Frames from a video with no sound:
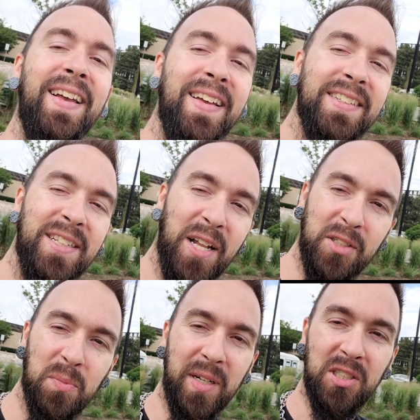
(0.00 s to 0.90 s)
It's not
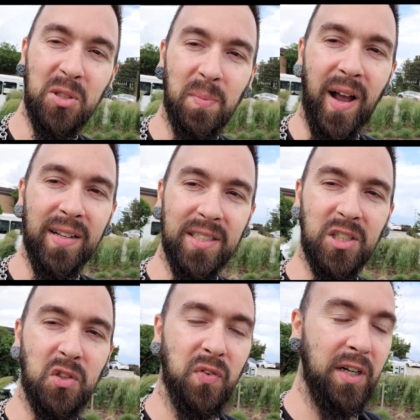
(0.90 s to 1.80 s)
too many smiles in
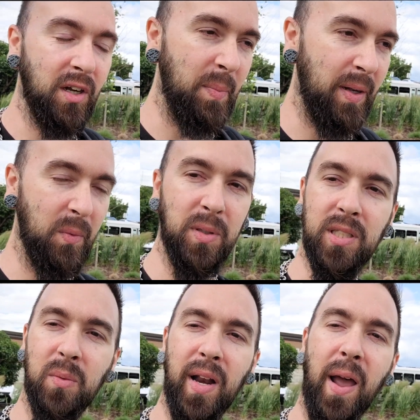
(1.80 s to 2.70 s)
this video, but we'll
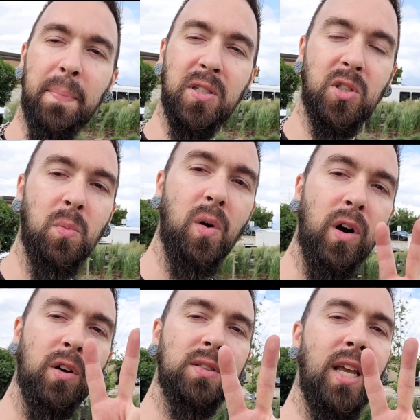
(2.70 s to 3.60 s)
see what happens
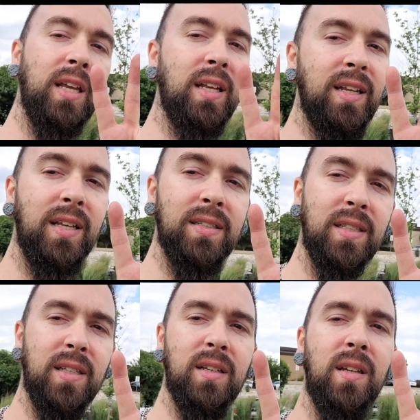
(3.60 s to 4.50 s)
tomorrow. Take it
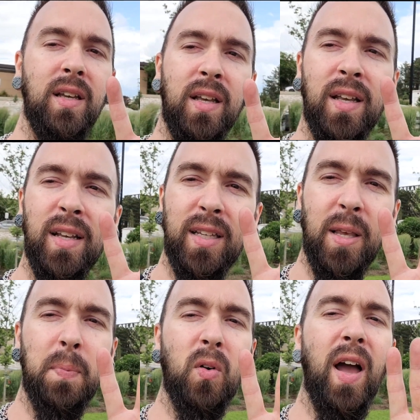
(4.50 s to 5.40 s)
easy.
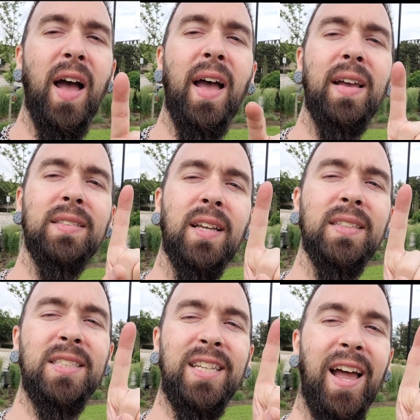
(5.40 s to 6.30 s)
Keep your eyes on the
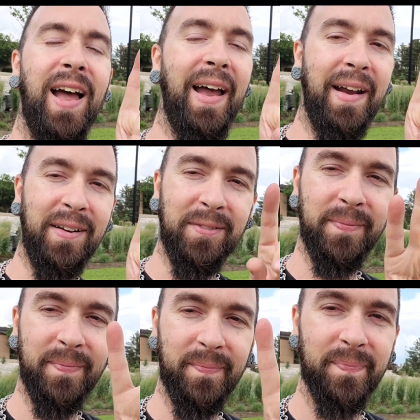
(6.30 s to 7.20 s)
sky.
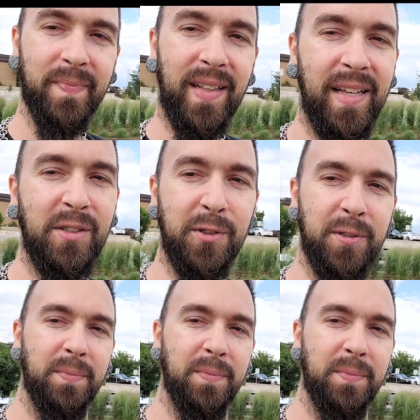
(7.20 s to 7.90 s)
Laters.